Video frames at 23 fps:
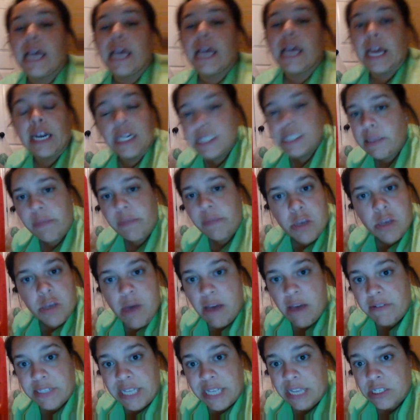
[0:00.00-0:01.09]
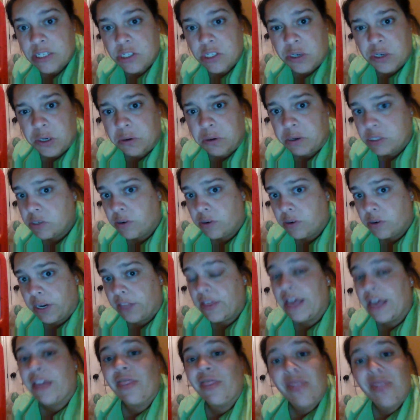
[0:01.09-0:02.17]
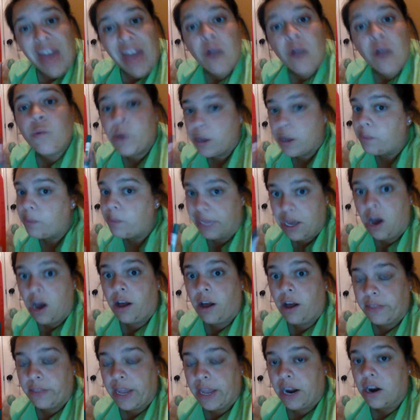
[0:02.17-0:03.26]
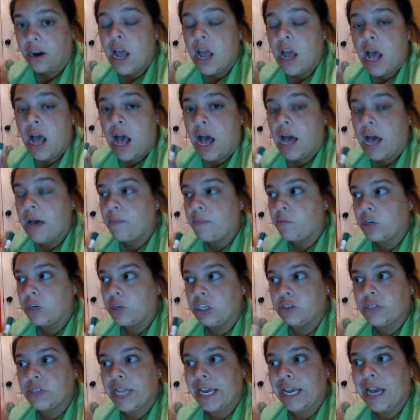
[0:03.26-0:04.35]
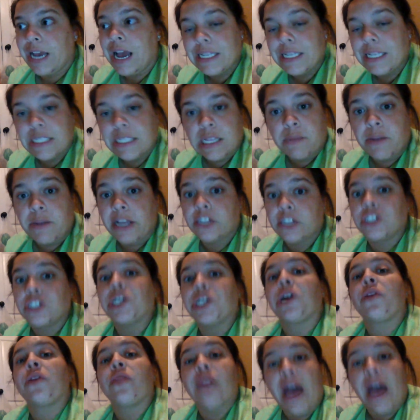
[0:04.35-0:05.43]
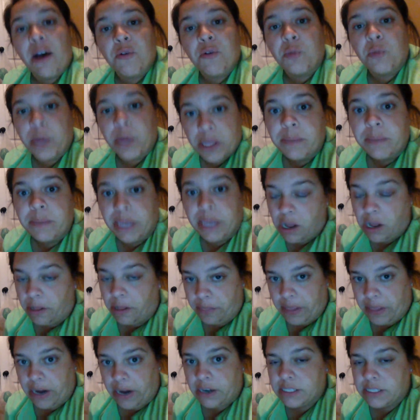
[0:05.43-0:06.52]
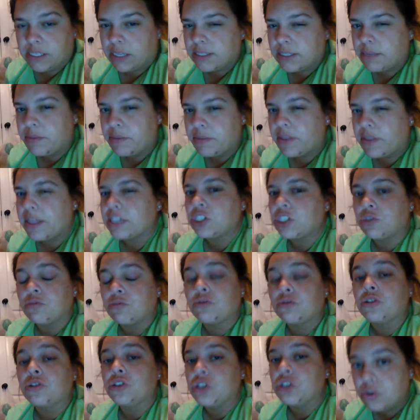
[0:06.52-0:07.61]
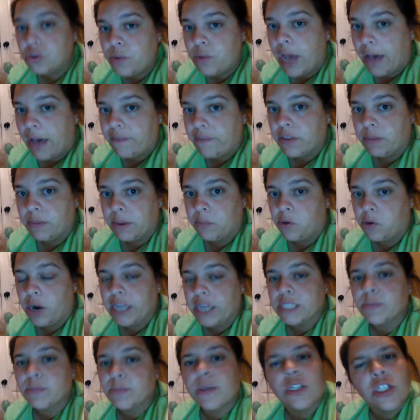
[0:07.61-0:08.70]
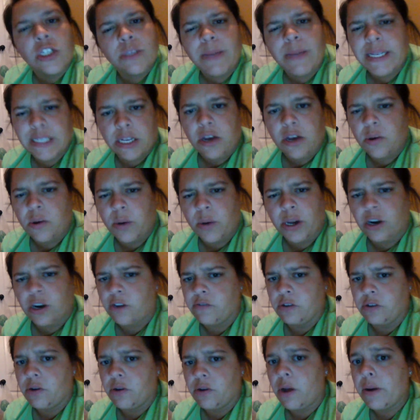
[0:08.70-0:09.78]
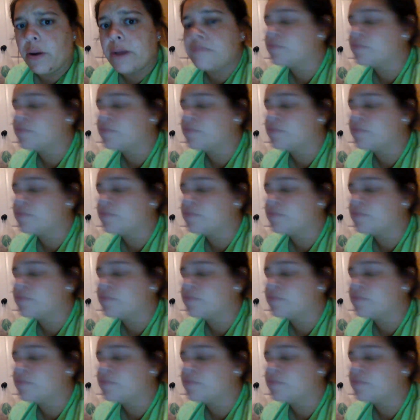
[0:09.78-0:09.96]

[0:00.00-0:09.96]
anytime that you have a test or a quiz or anything, that will be on there. When you take I-STEP next year, that will be on there. It's not something that you do have to memorize, but it just makes it go quicker if you know it.